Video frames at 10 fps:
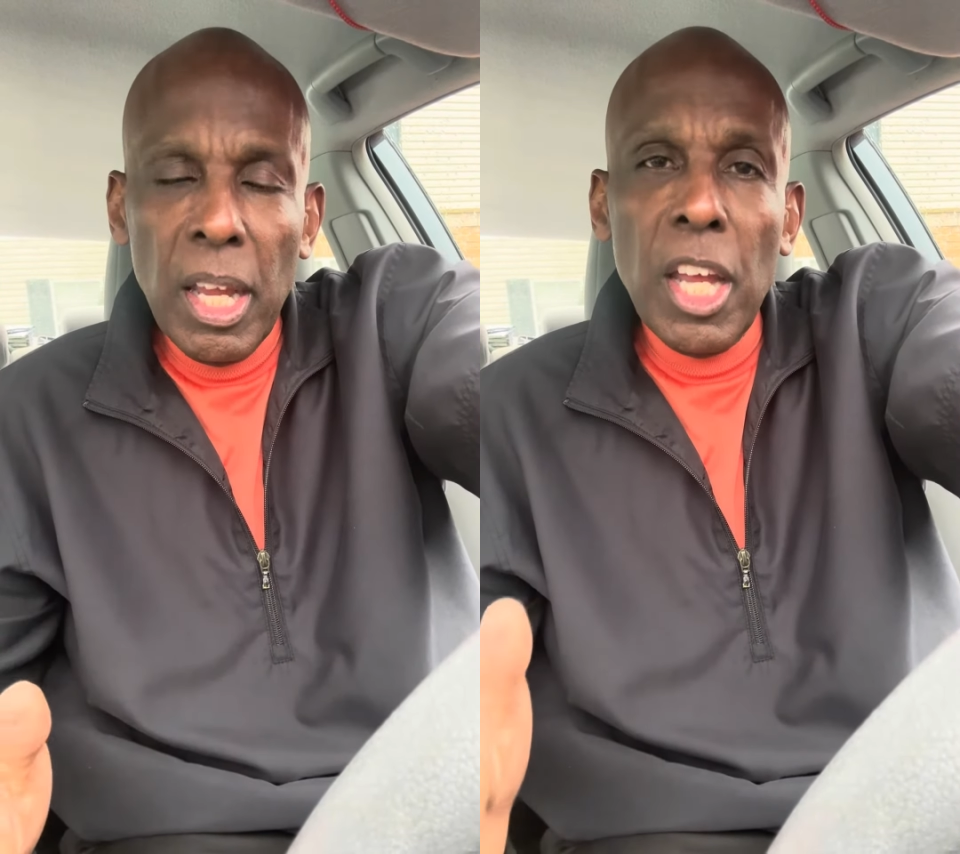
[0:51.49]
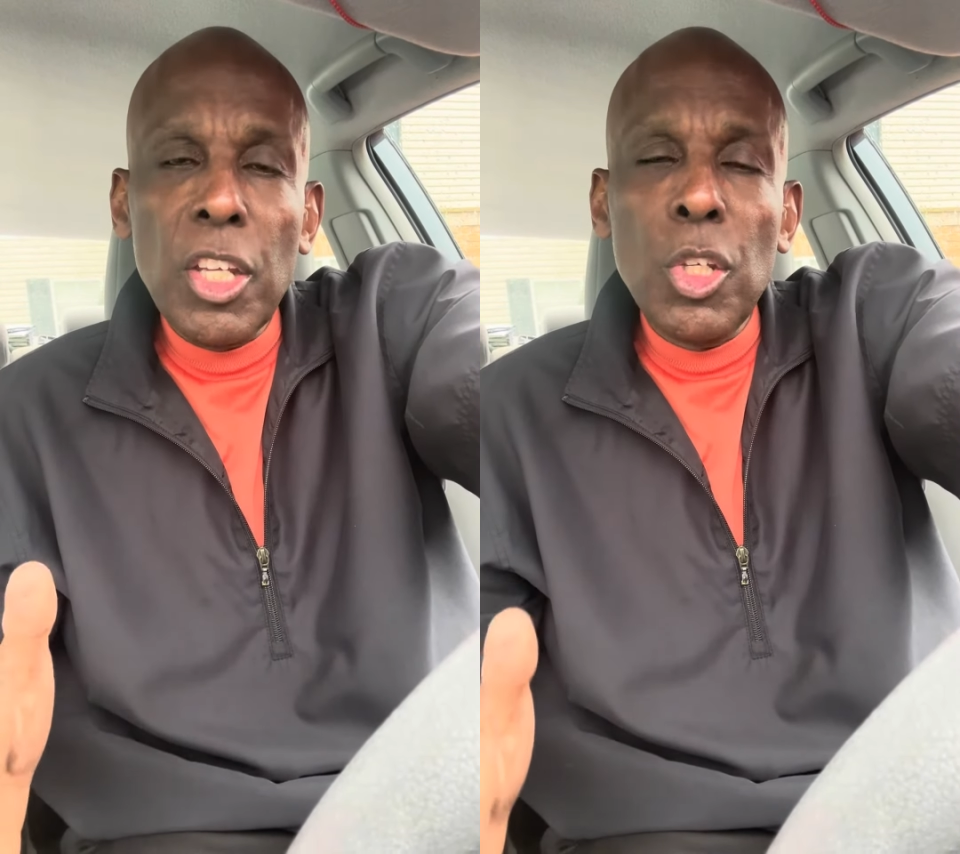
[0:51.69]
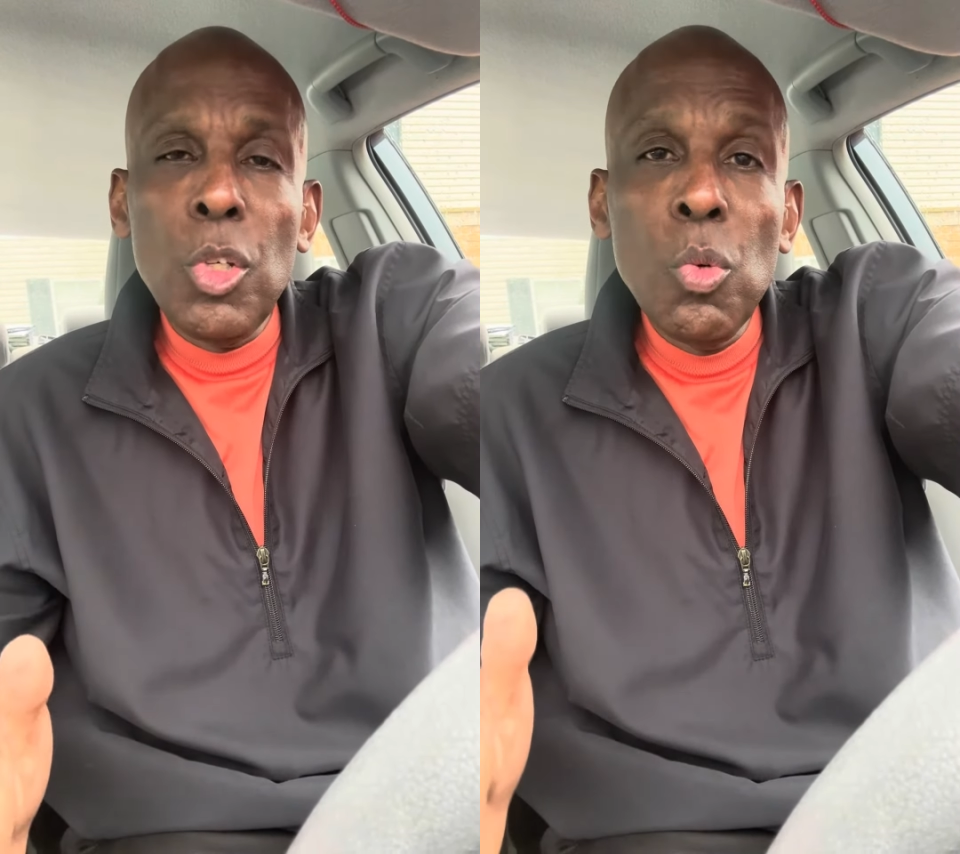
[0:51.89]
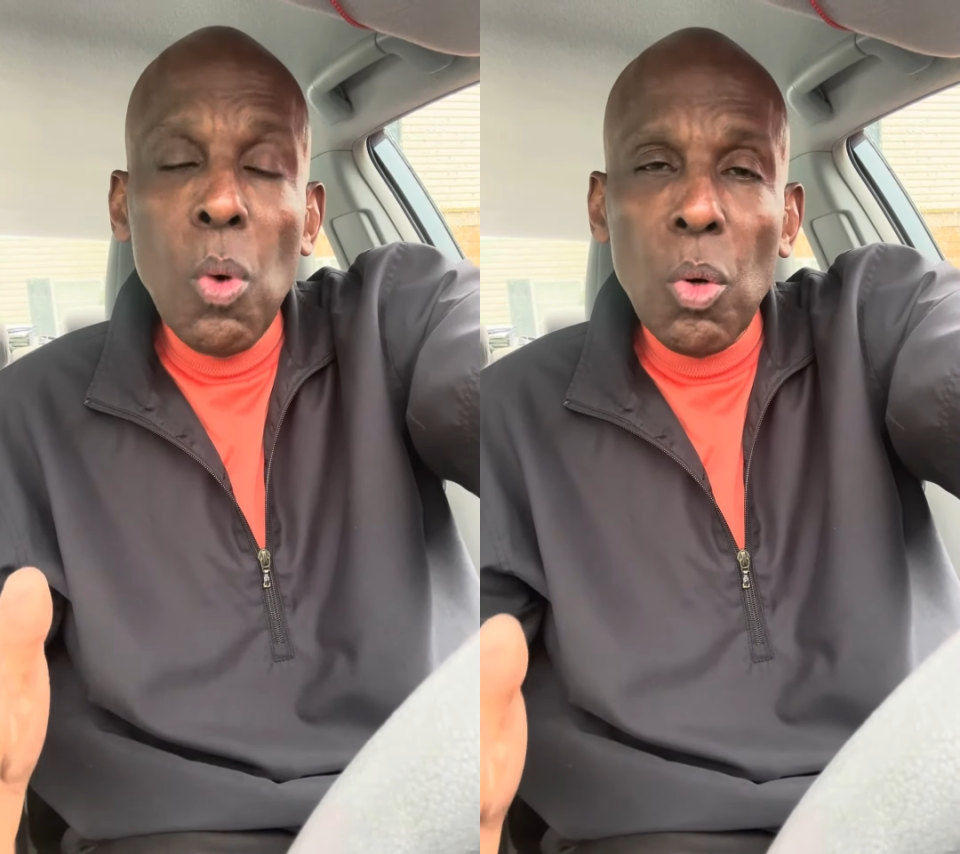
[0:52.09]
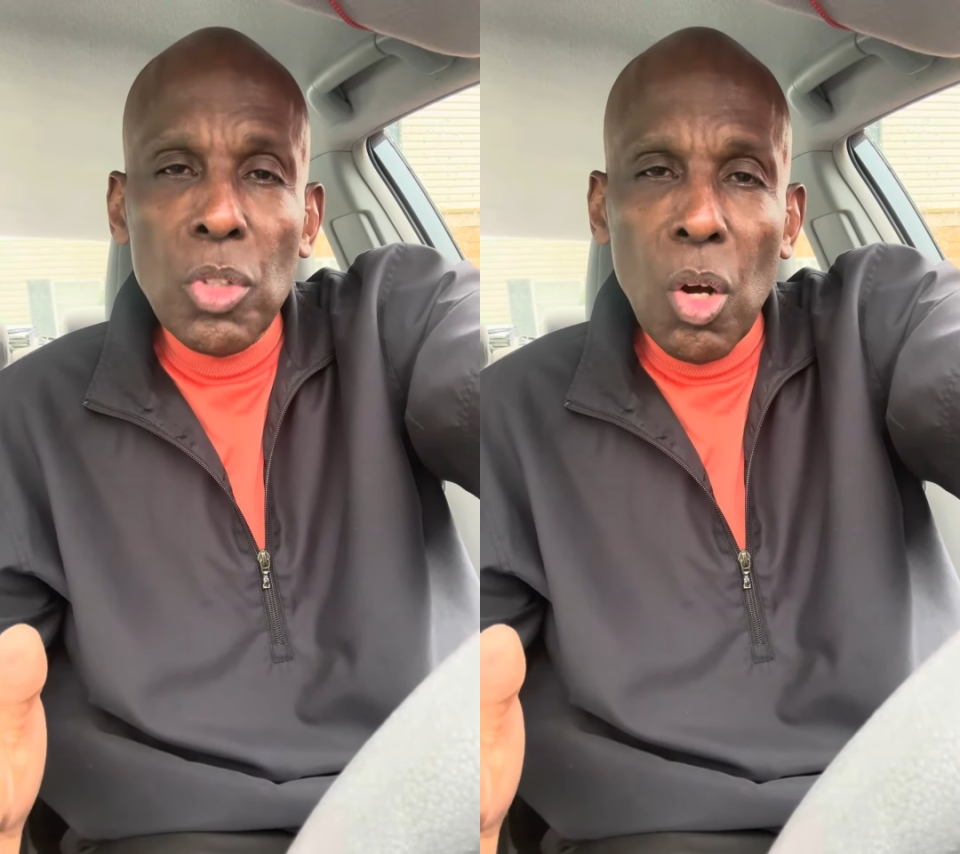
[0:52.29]
and you
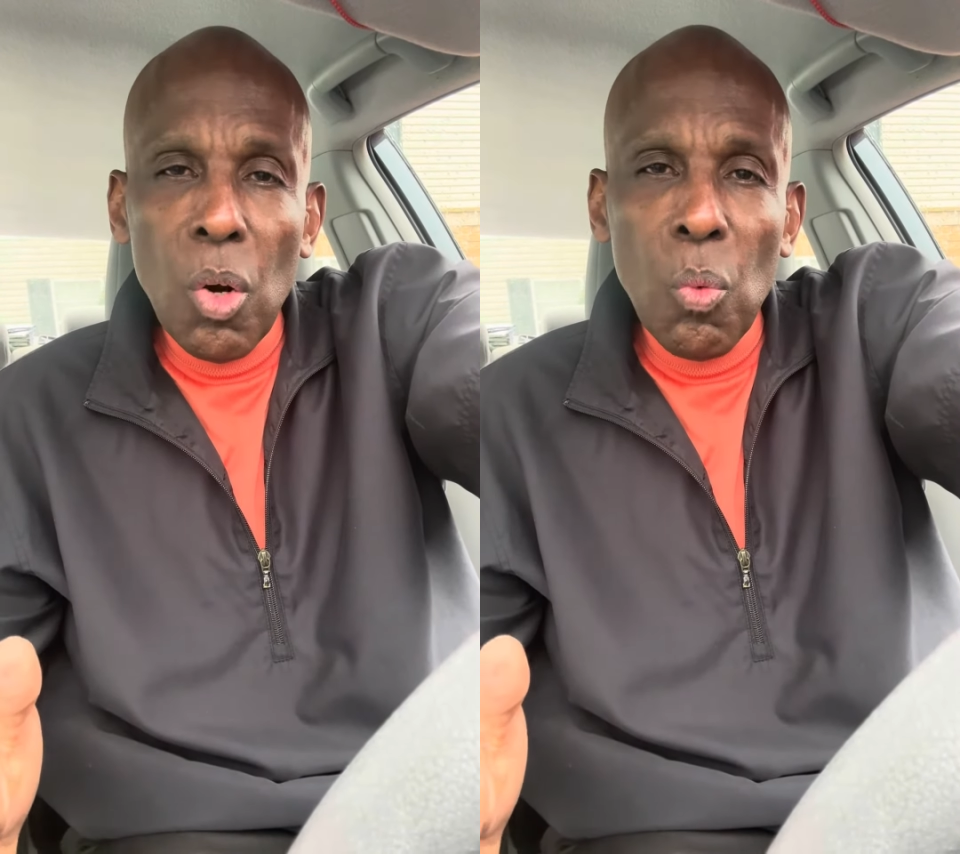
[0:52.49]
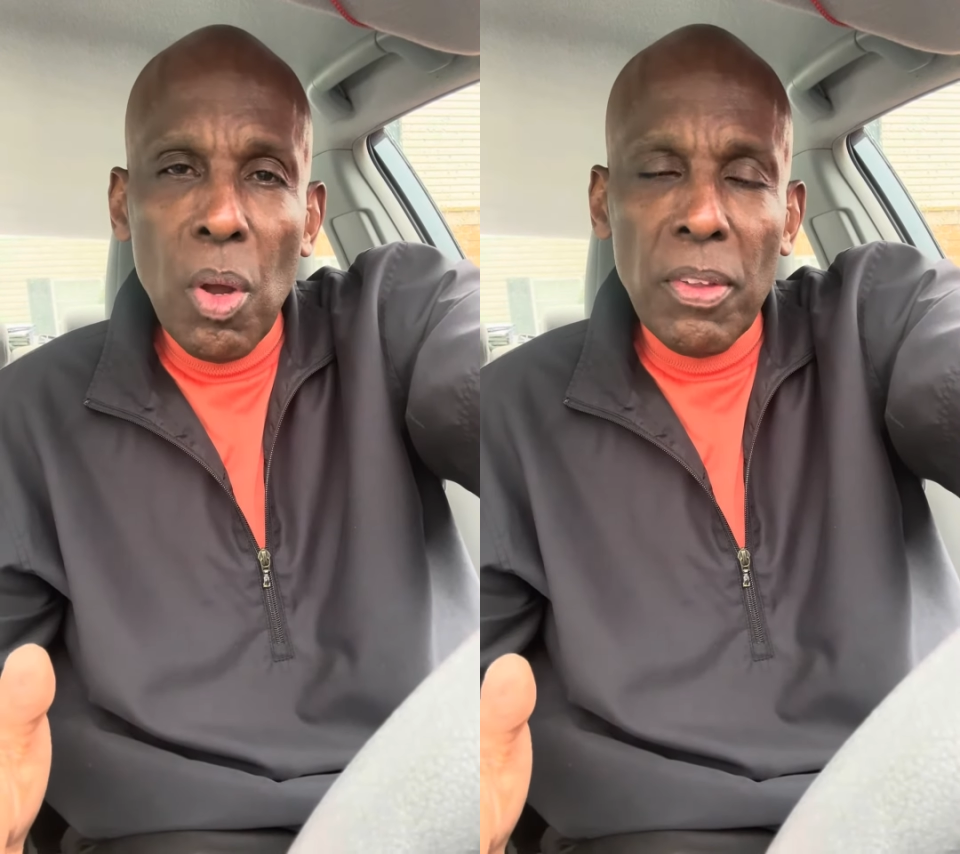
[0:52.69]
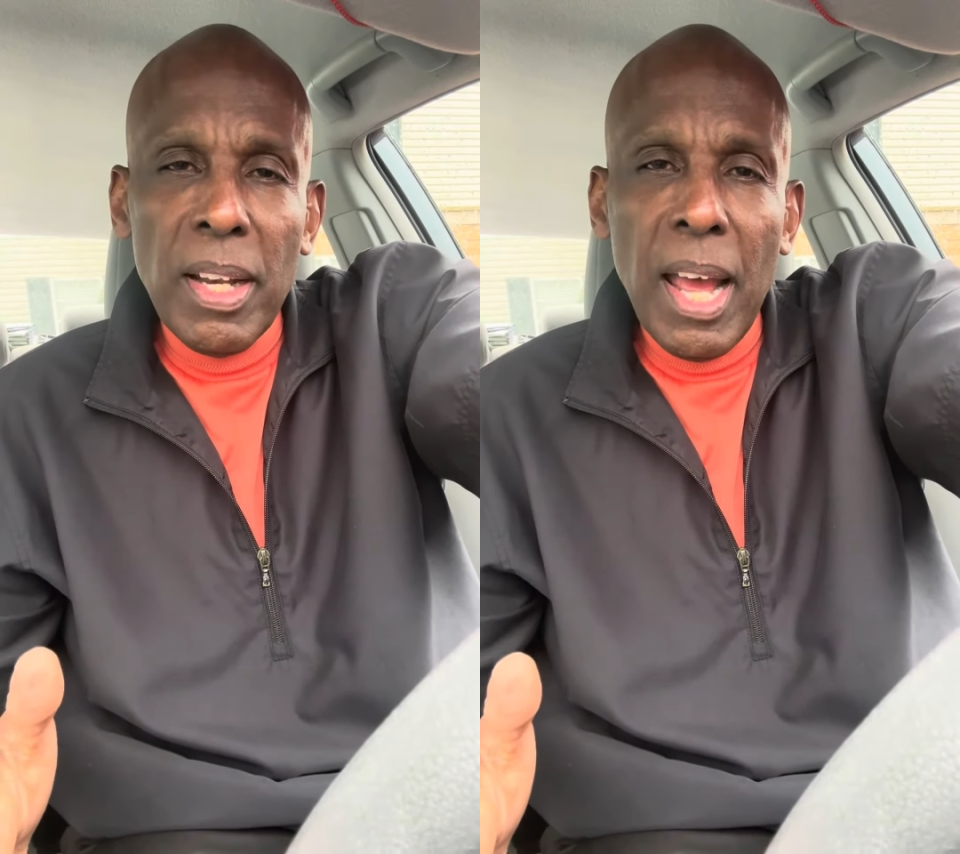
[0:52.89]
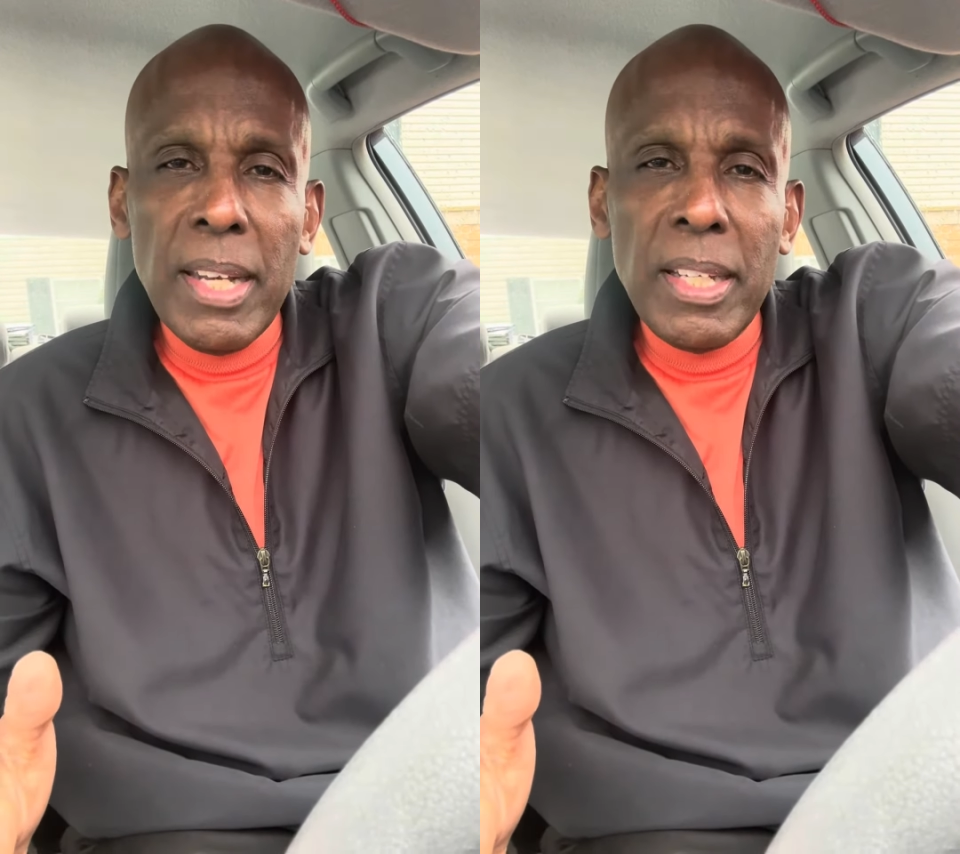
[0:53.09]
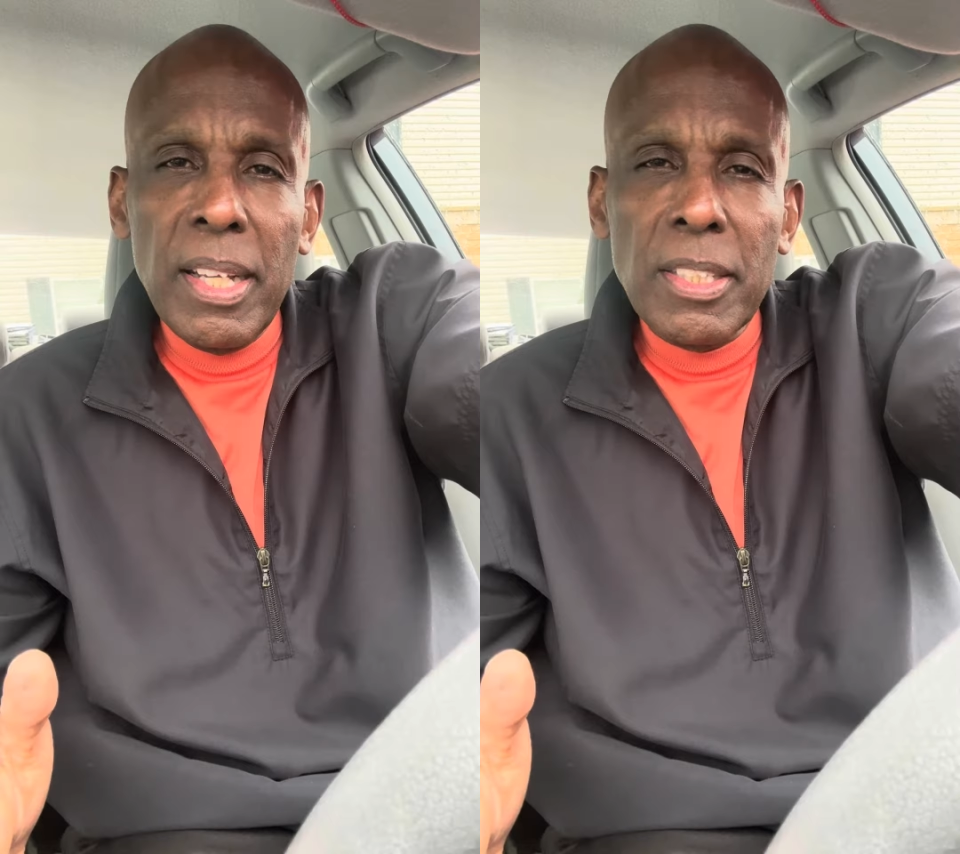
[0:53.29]
won't know whether or not
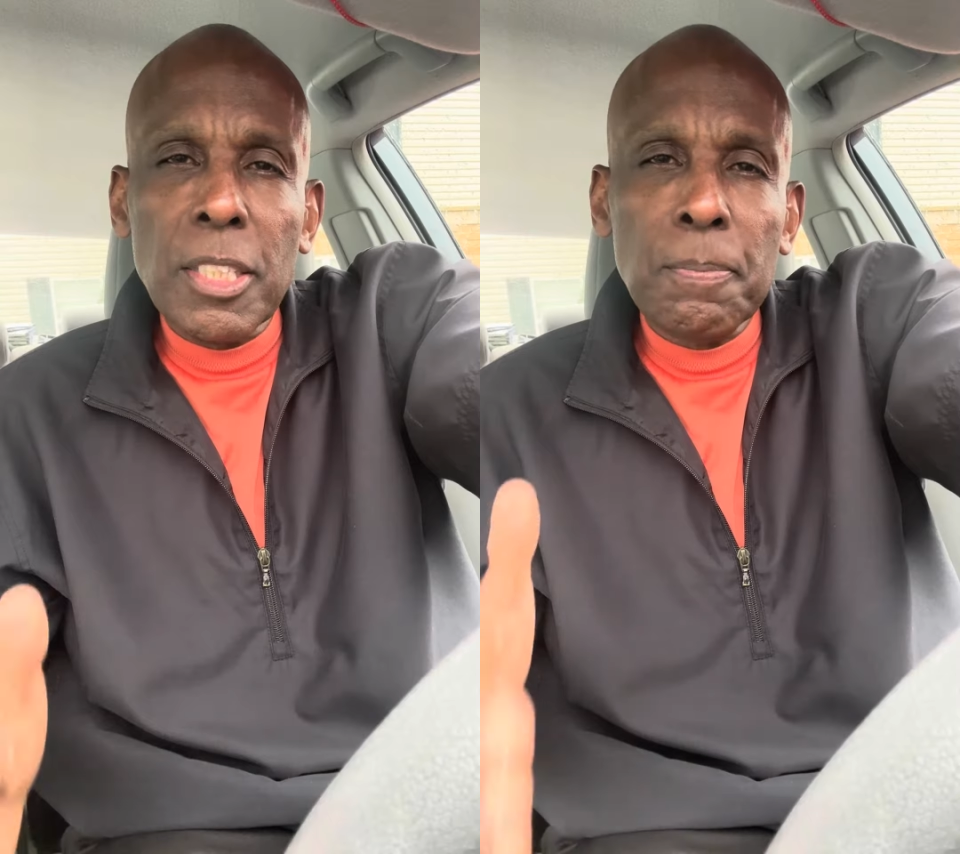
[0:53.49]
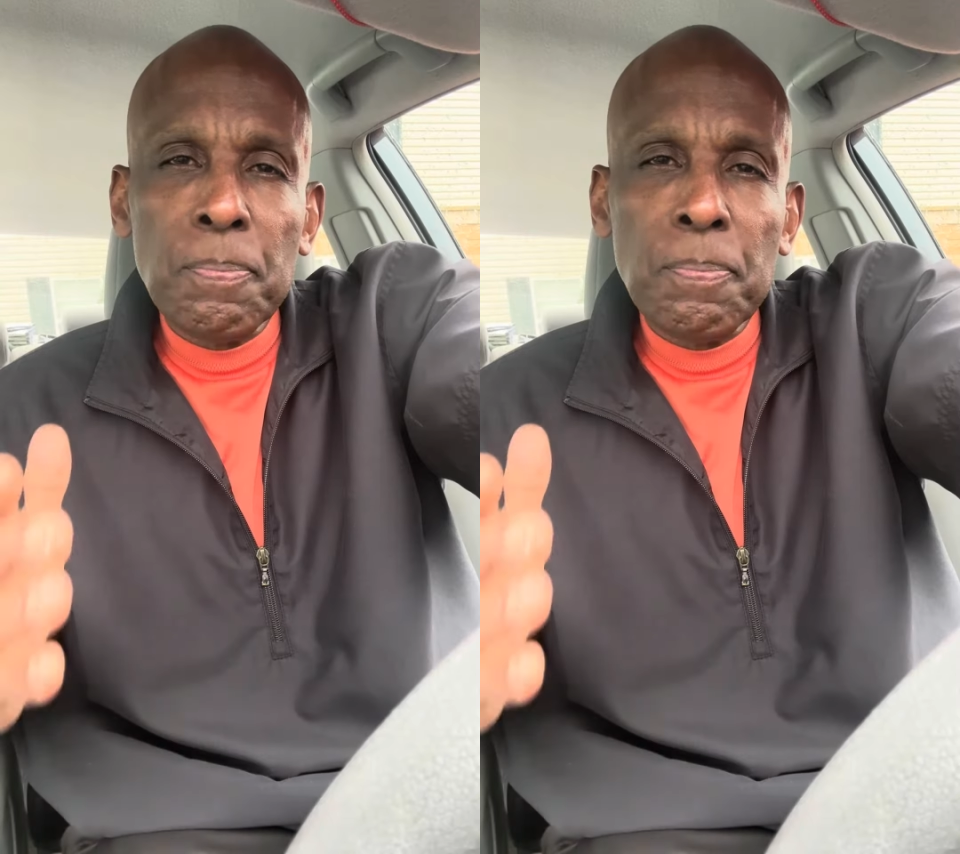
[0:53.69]
it's